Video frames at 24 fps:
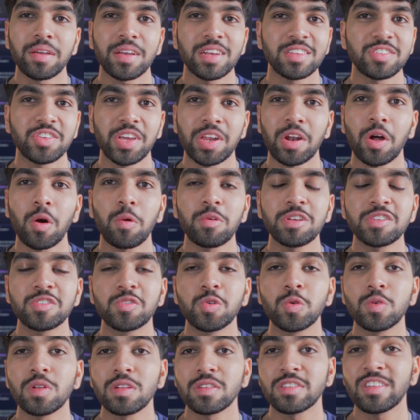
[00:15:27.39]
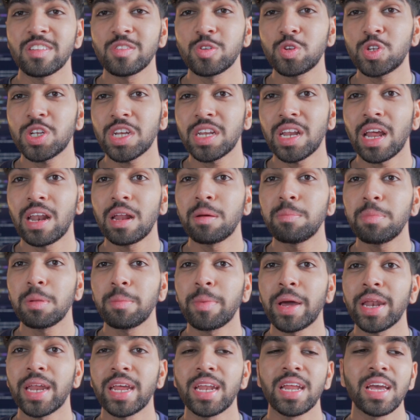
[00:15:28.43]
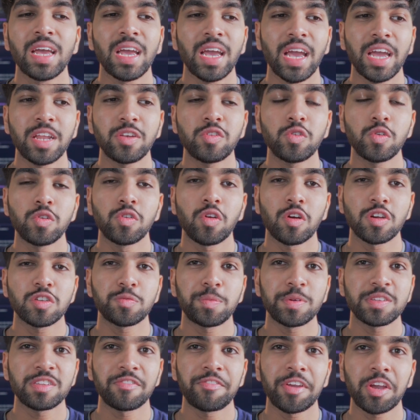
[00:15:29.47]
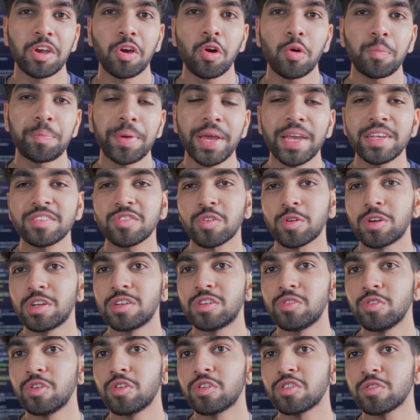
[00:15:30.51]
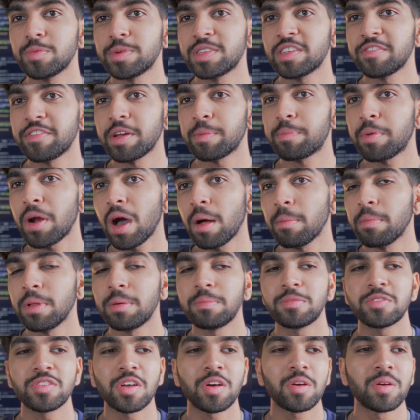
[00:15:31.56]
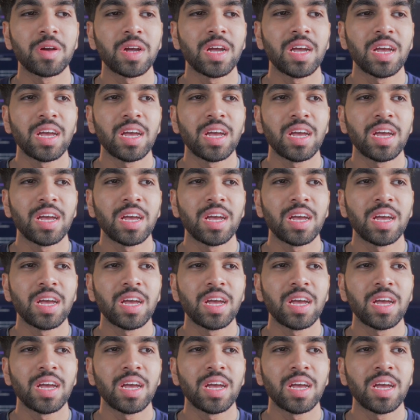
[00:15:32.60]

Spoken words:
because you can always Google a solution and implement it into your specific code base or into your specific problem. So